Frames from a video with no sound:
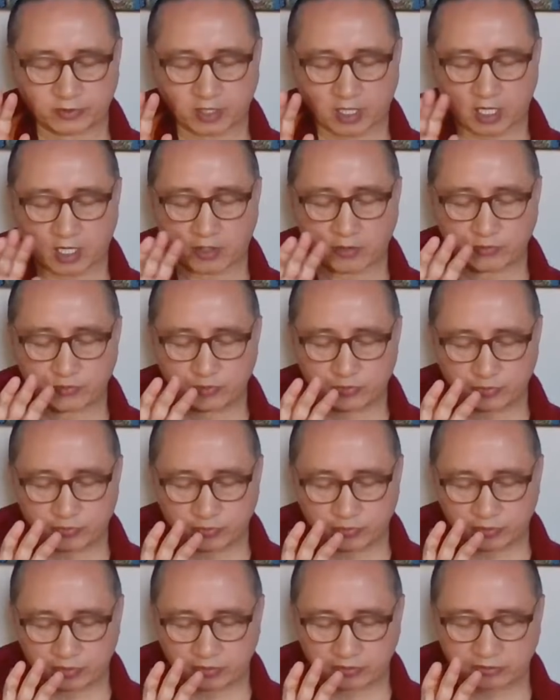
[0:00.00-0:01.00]
how
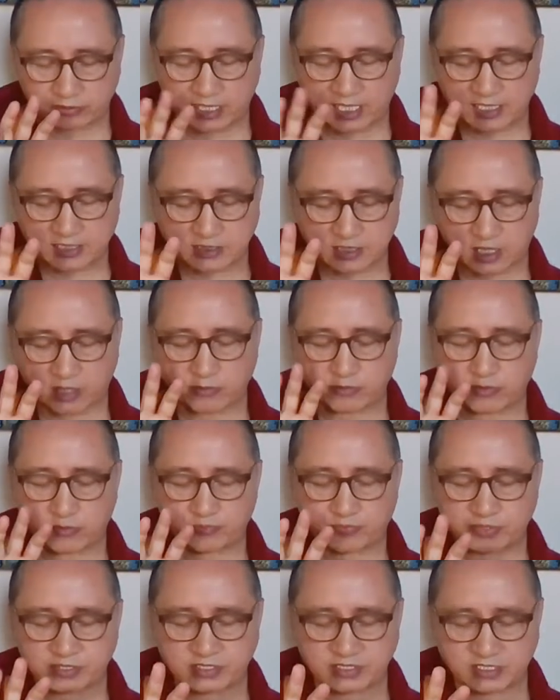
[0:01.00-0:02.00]
you grasp, how
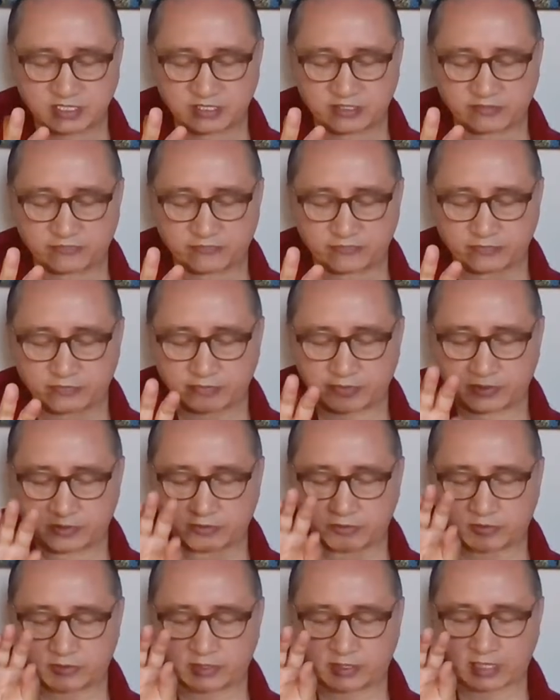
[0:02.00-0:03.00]
you perceive,
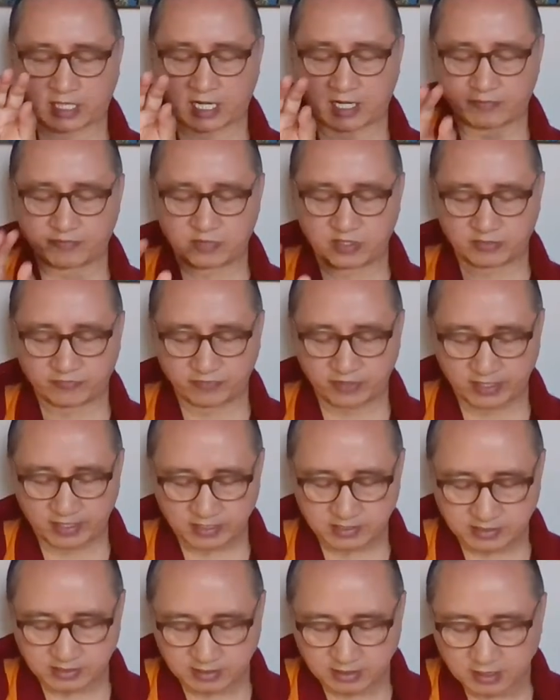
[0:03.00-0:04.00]
the harm giver
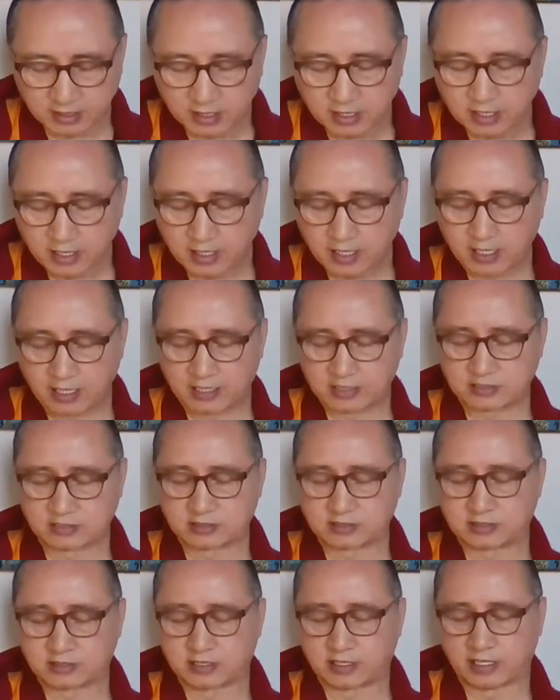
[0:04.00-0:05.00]
as
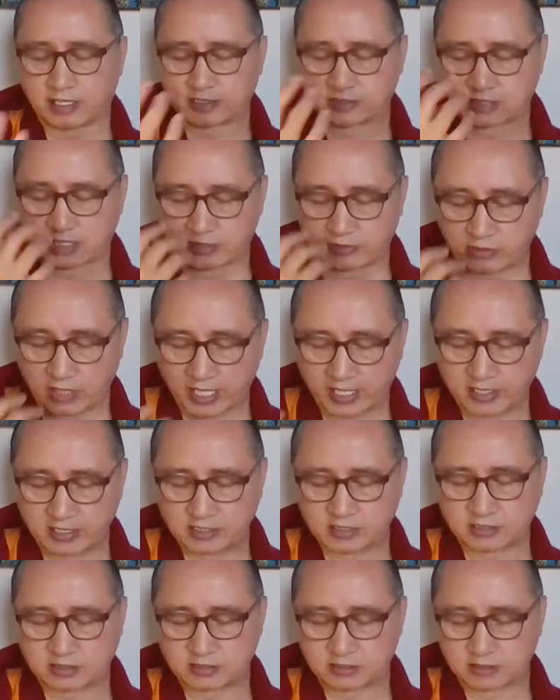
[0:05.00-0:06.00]
has
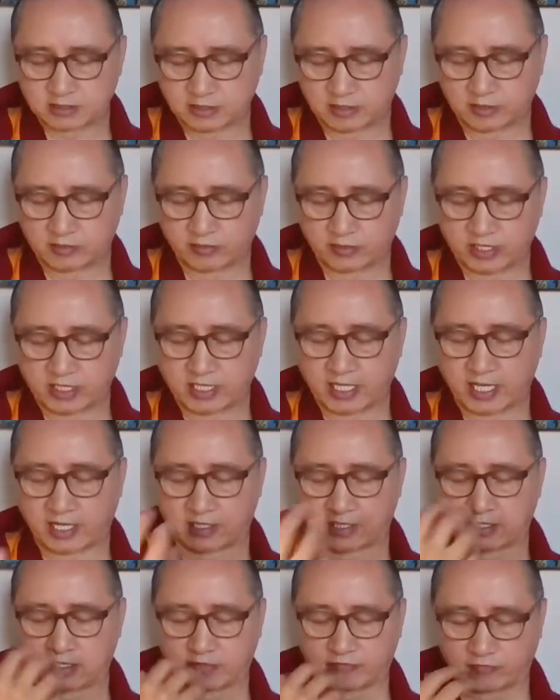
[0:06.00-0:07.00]
arise,
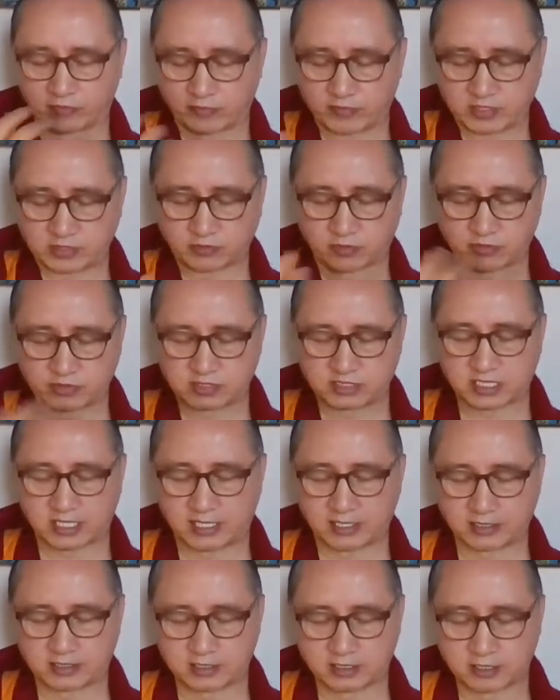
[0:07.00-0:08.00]
inherently from its own
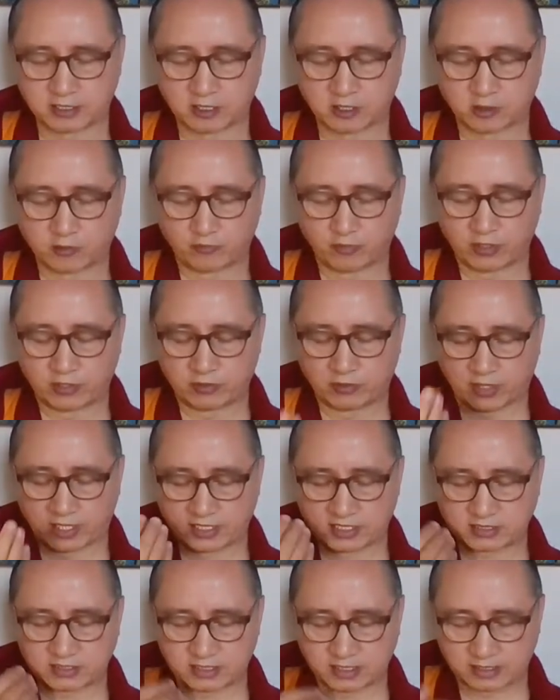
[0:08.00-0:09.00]
side. When you
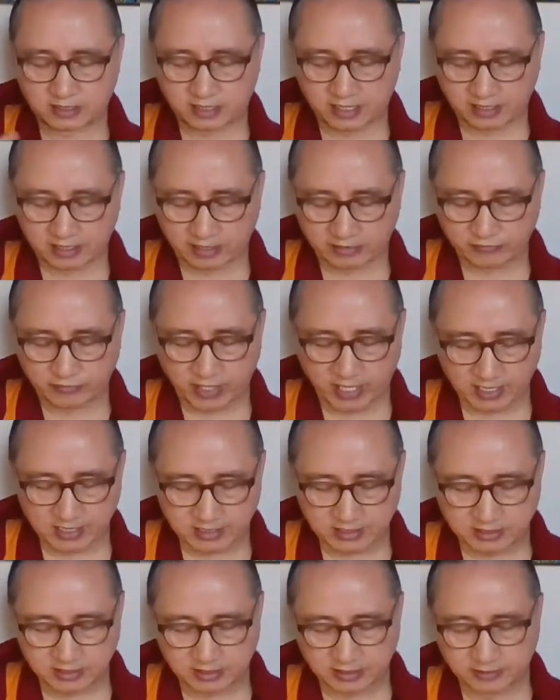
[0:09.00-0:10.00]
understand that
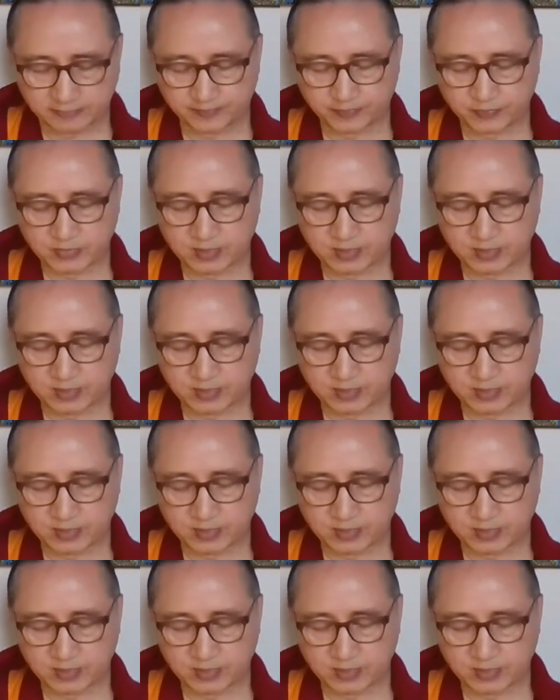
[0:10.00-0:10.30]
unreality,